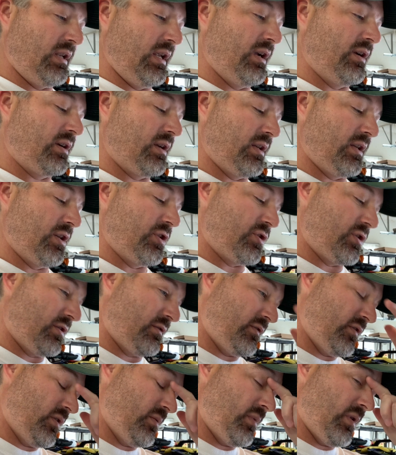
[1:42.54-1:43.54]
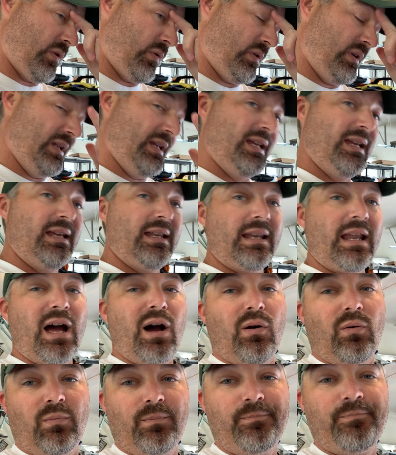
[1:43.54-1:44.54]
air conditioner for the boat.
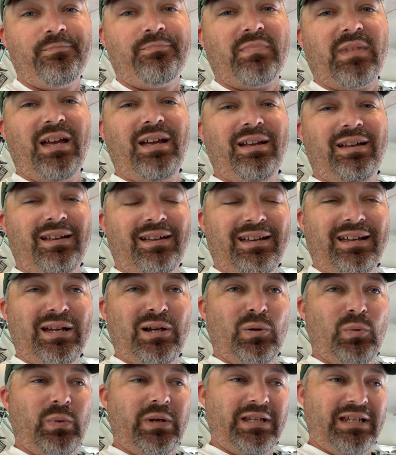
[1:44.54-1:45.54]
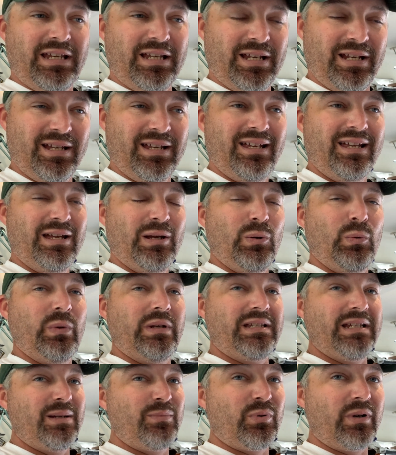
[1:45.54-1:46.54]
Now, we
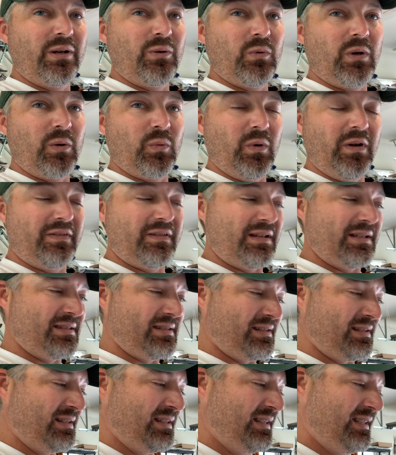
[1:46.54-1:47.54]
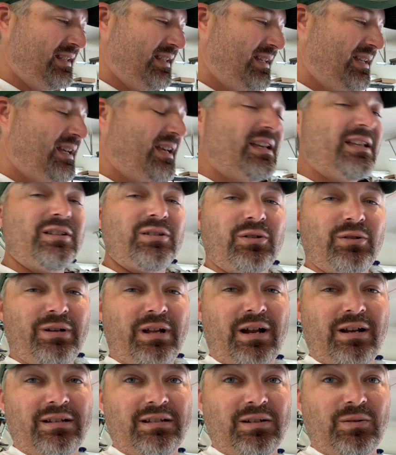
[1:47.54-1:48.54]
did bring one with us. Turned
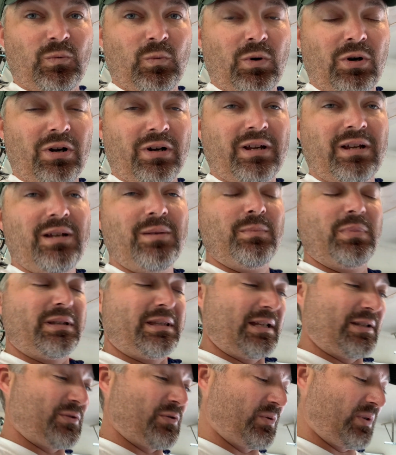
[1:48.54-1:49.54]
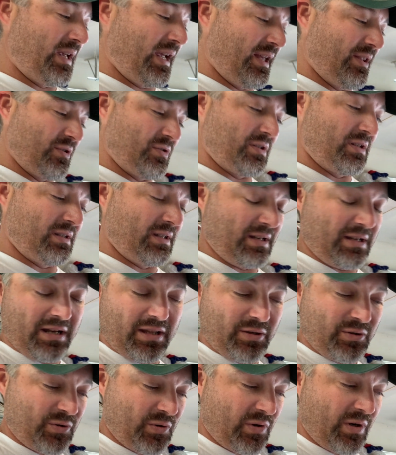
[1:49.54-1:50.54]
out it didn't work, but that's okay. There's
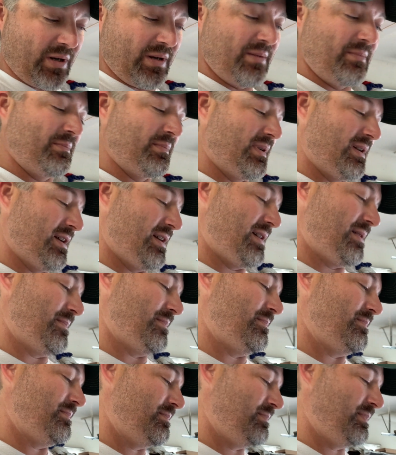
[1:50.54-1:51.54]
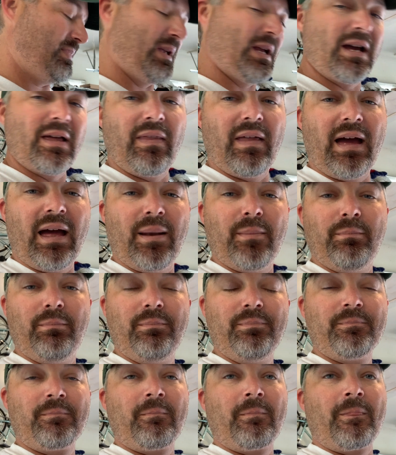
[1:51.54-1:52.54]
another story behind that.
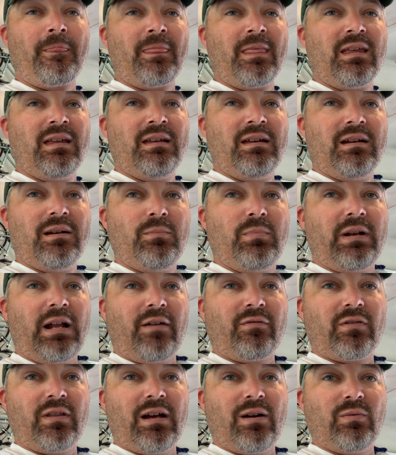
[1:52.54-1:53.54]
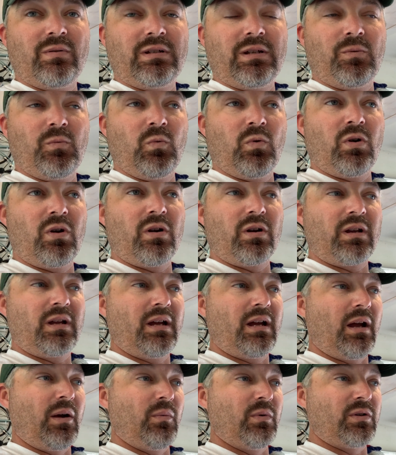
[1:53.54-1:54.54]
But after that one didn't work,
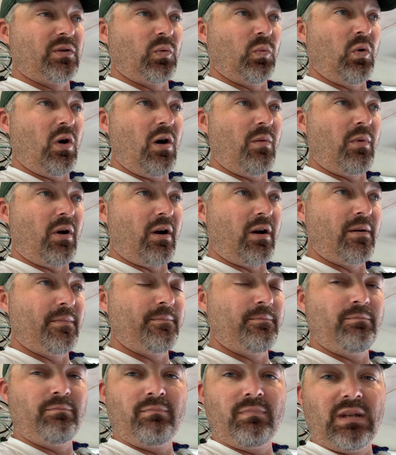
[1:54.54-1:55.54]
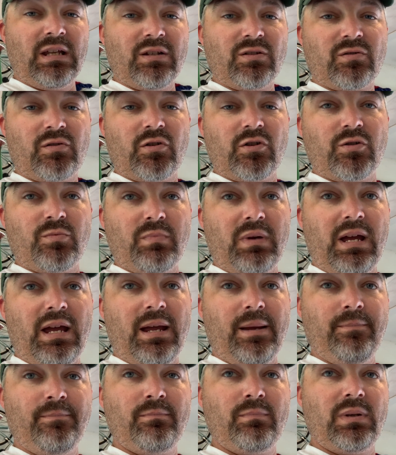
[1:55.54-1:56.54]
I went to Walmart in Sturgeon
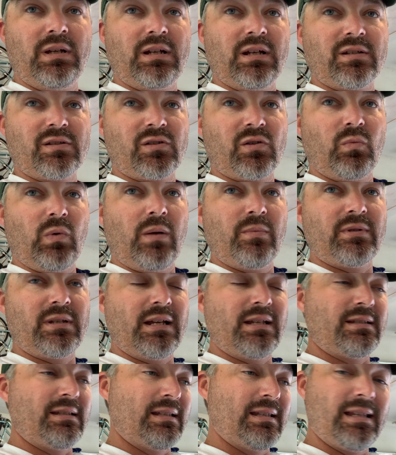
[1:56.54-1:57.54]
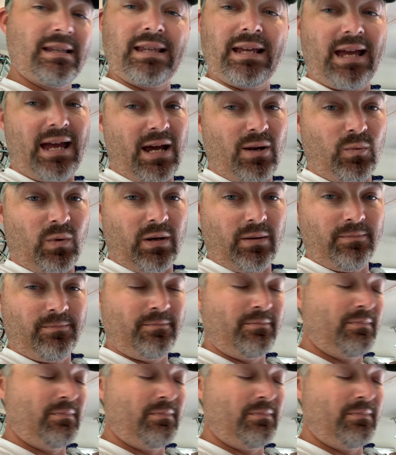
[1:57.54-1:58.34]
Bay because their website said that they had one.